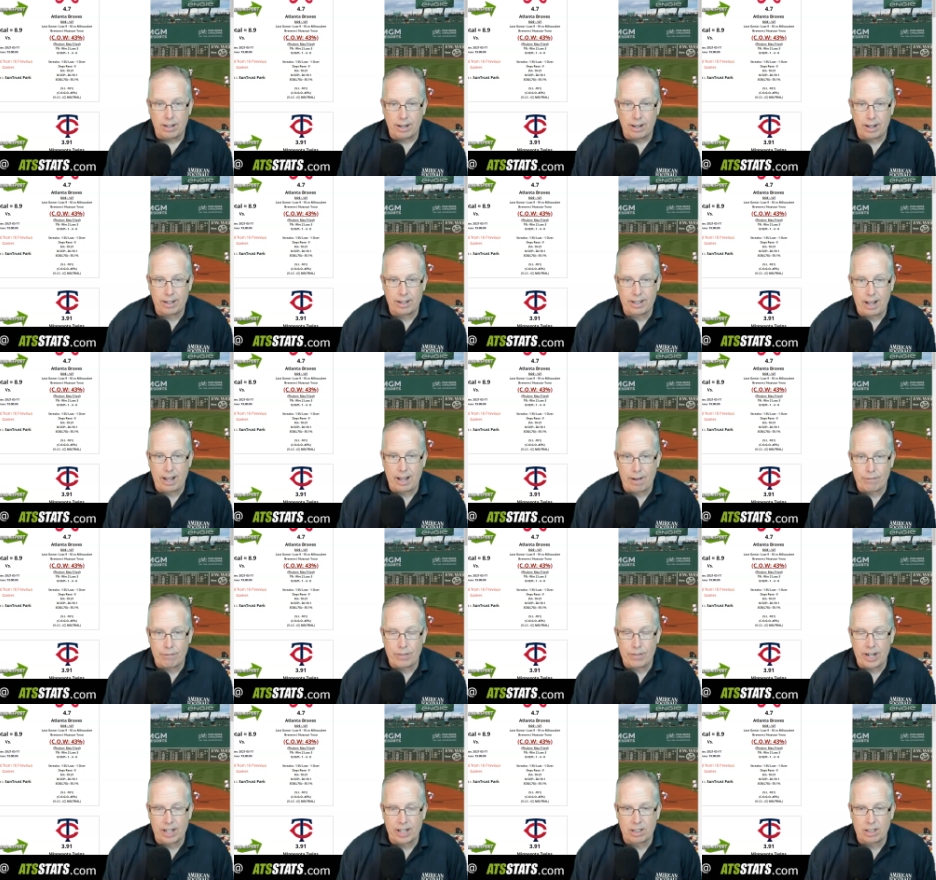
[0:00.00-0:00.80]
and they
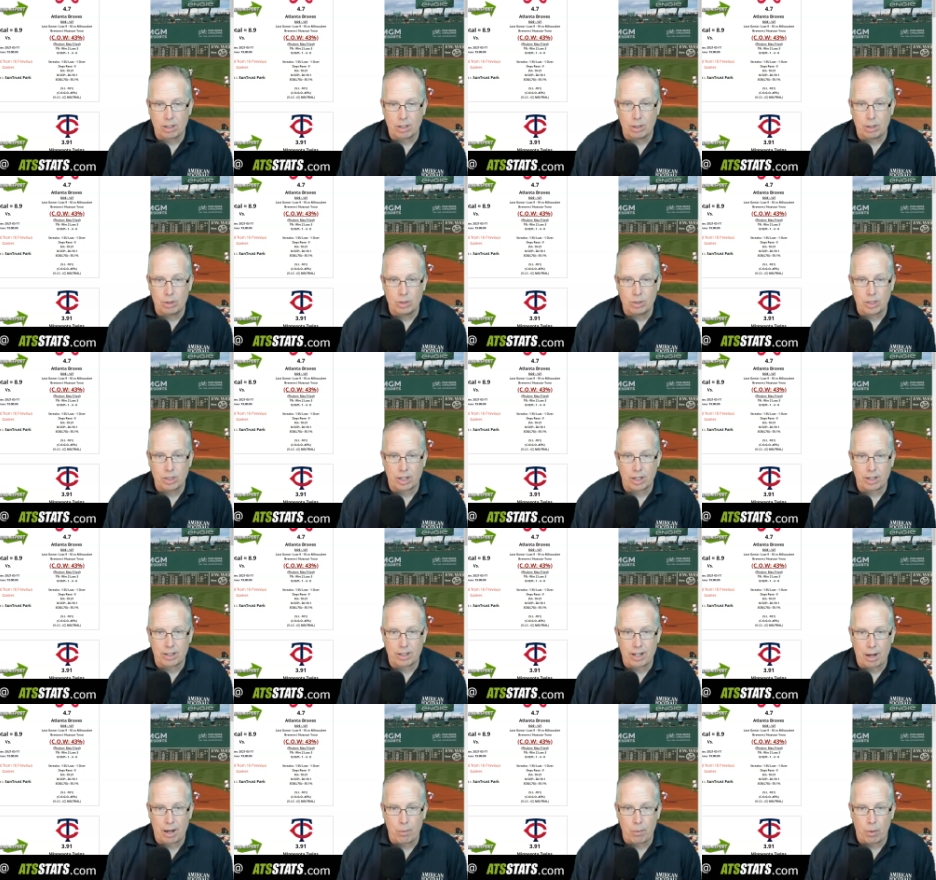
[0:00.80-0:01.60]
have yet to lose on
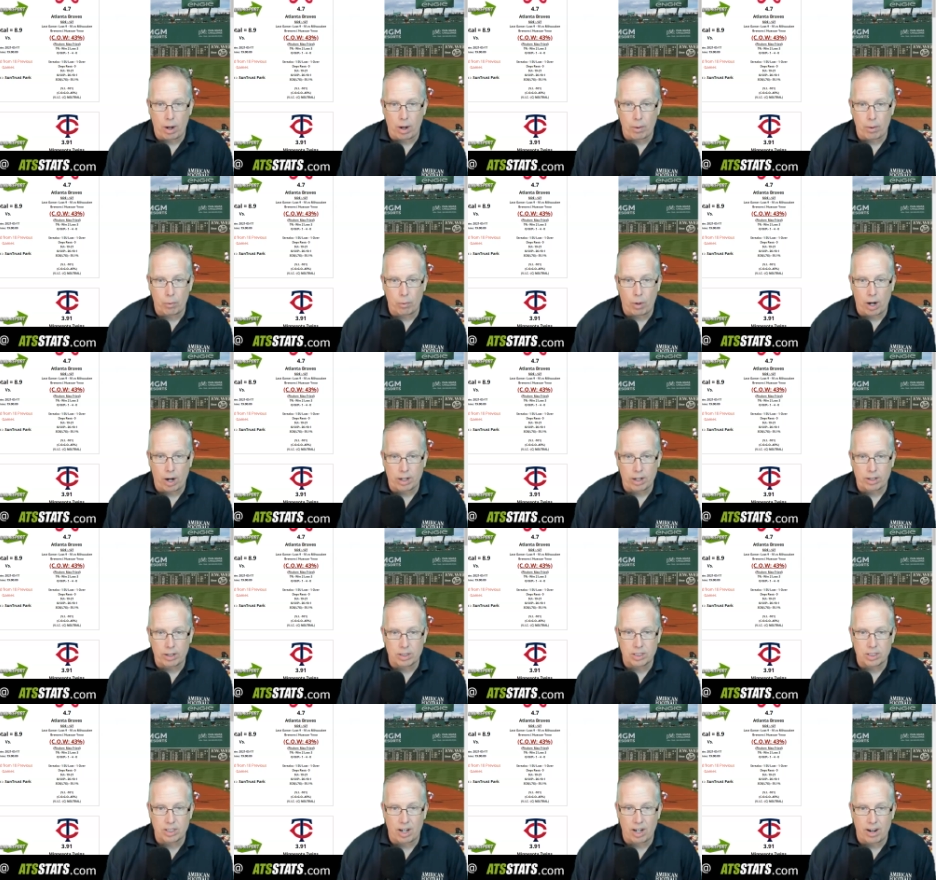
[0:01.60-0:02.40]
a Taijuan
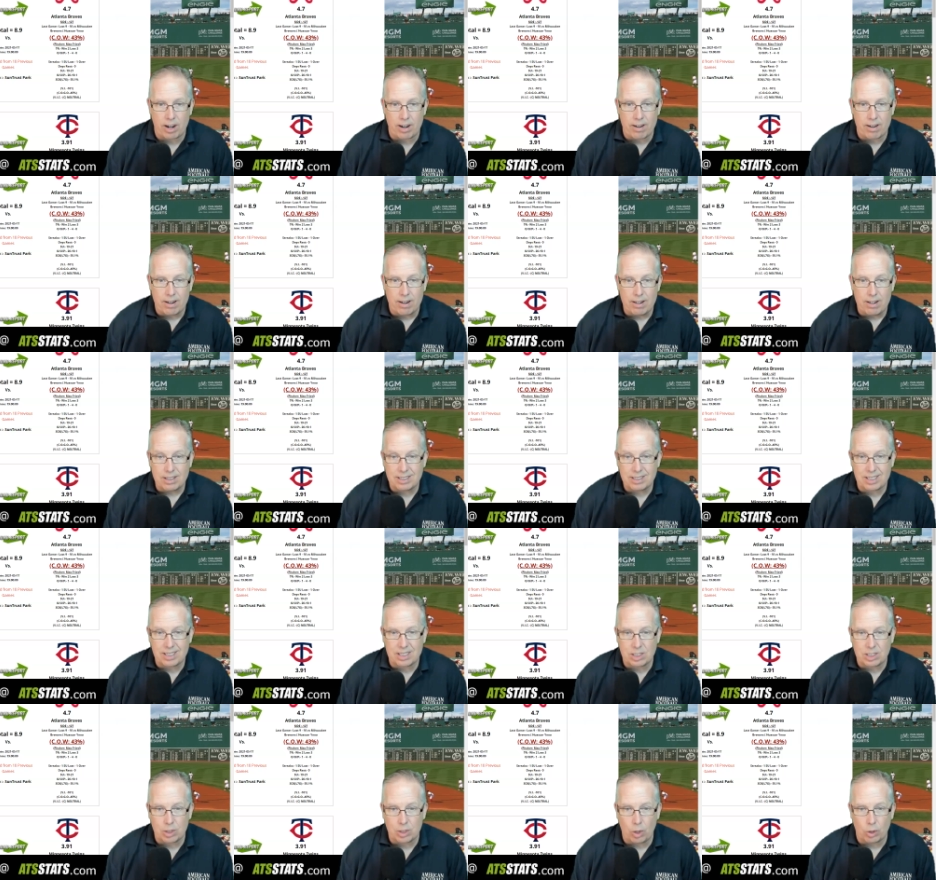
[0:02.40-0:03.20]
Walker start,
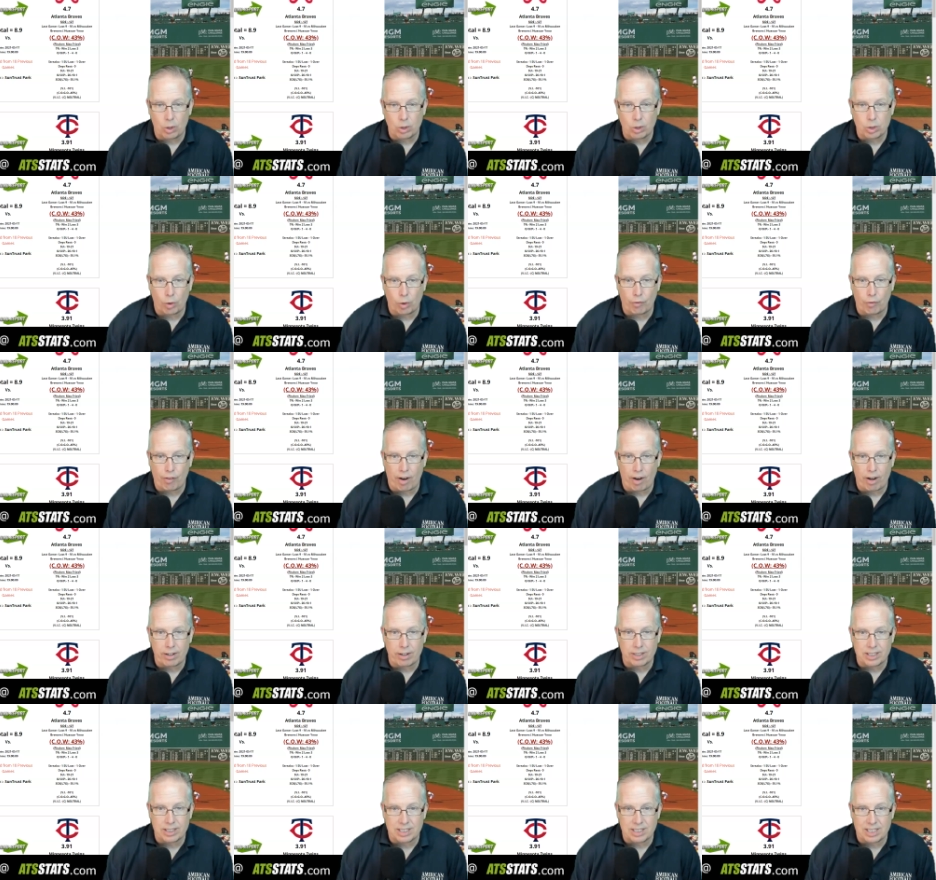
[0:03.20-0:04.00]
6 and 0 so
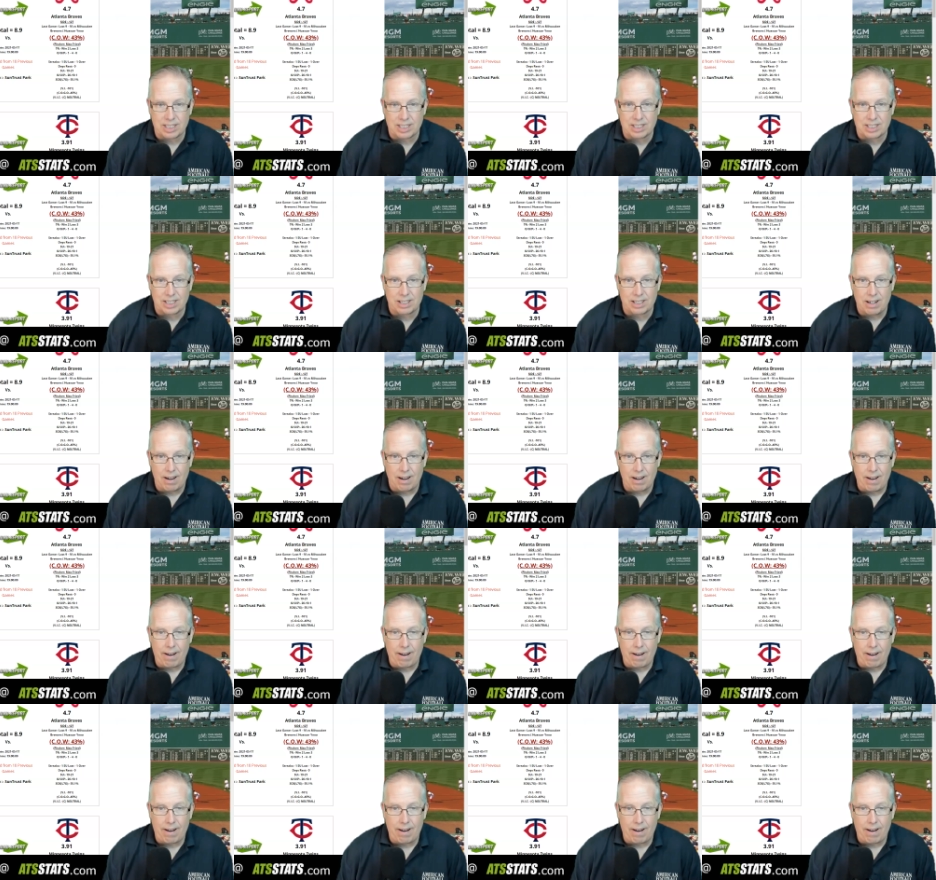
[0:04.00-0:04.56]
far this season,